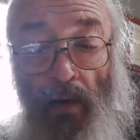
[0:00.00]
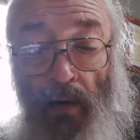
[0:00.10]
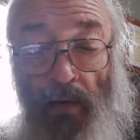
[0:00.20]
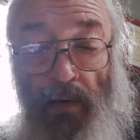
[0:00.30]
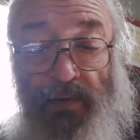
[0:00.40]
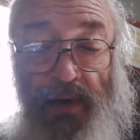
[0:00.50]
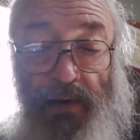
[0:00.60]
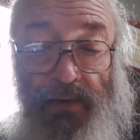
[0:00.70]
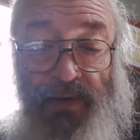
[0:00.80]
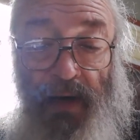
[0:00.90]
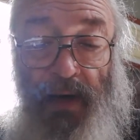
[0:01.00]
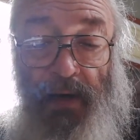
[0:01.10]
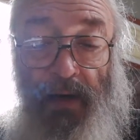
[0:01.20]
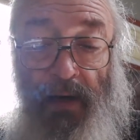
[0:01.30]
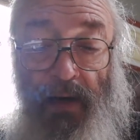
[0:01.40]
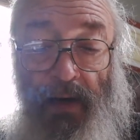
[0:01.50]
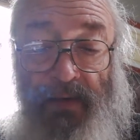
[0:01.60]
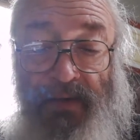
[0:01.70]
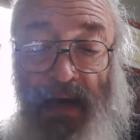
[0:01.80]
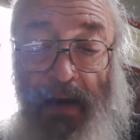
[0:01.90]
this other side
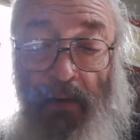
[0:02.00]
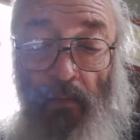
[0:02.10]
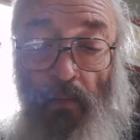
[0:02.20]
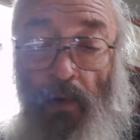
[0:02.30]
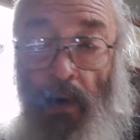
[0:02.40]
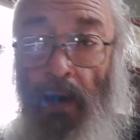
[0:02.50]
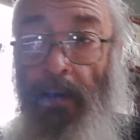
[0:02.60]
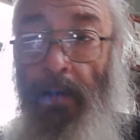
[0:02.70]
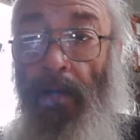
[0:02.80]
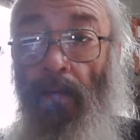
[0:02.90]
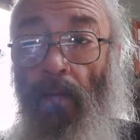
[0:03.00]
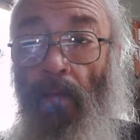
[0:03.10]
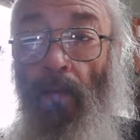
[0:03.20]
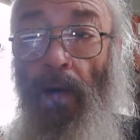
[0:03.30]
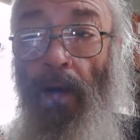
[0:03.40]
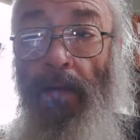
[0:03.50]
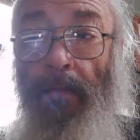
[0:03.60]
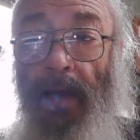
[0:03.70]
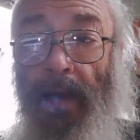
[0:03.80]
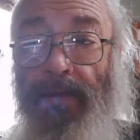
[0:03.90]
has got one
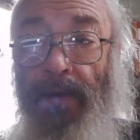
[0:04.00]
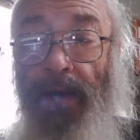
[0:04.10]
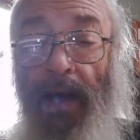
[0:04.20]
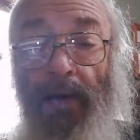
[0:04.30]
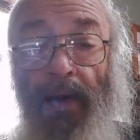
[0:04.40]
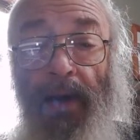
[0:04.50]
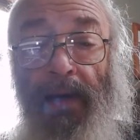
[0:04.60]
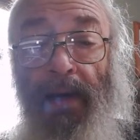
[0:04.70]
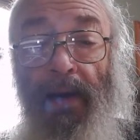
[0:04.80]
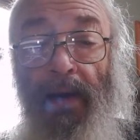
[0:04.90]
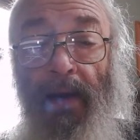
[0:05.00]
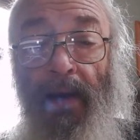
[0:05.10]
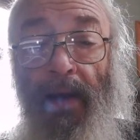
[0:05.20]
major nick right there.